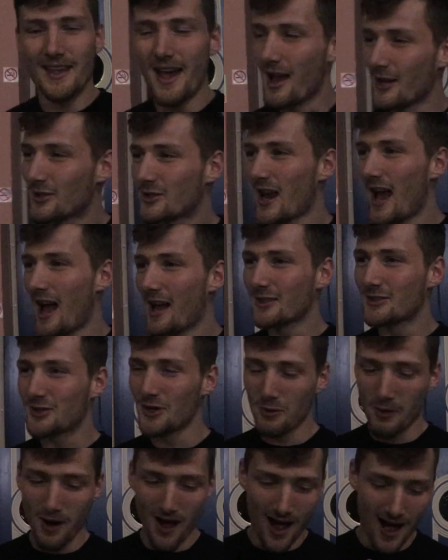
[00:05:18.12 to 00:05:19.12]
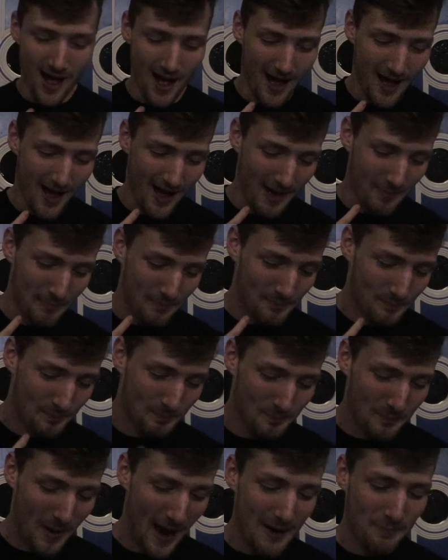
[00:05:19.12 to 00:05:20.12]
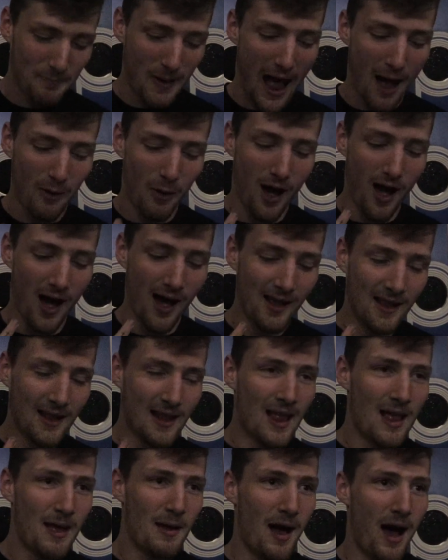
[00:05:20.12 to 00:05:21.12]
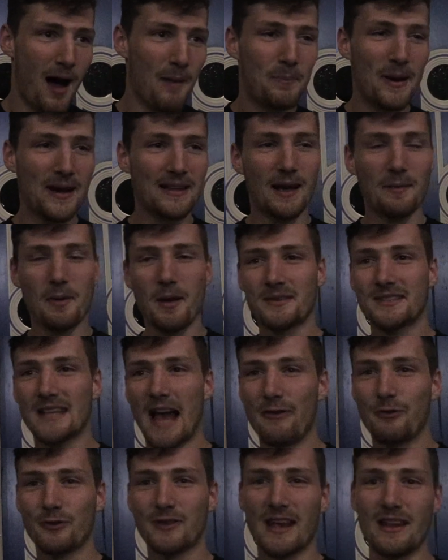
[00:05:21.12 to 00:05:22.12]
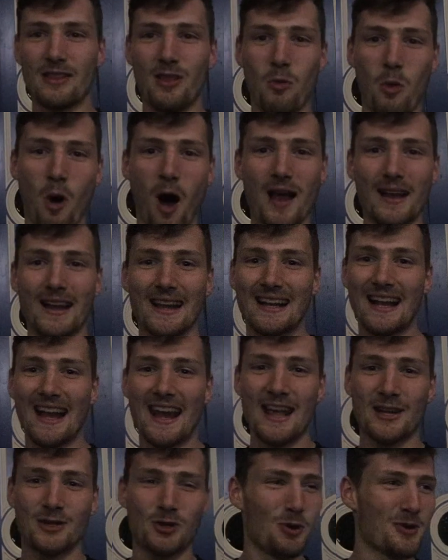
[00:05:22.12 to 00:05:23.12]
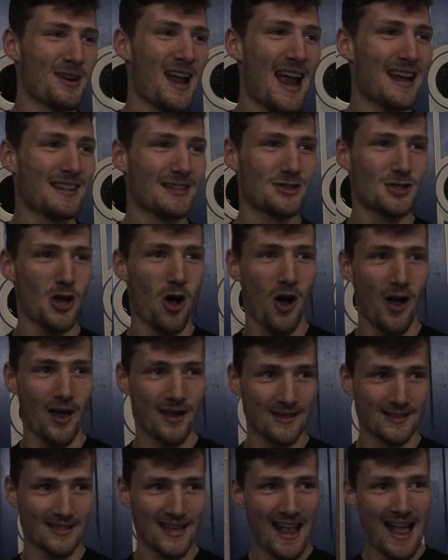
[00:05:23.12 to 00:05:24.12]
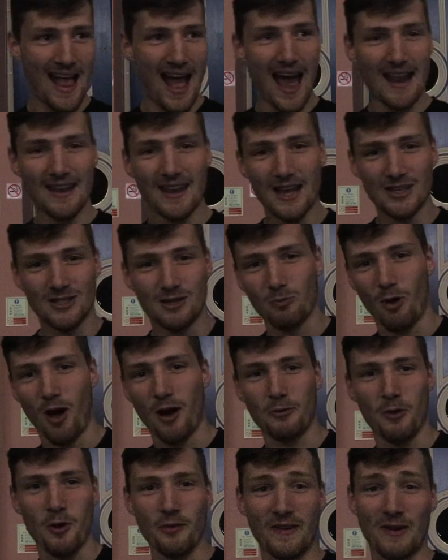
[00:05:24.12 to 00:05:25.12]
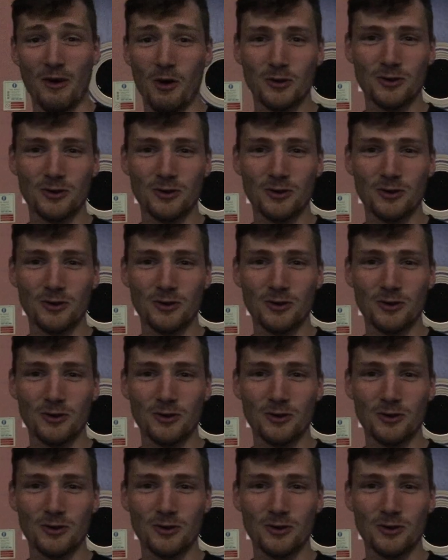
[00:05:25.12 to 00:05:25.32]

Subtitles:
Yeah. Shout out to PayPower, PWM Scaffolding, the Whiteley Clinic, Jordan Haig Designs, and Nationwide Roofing.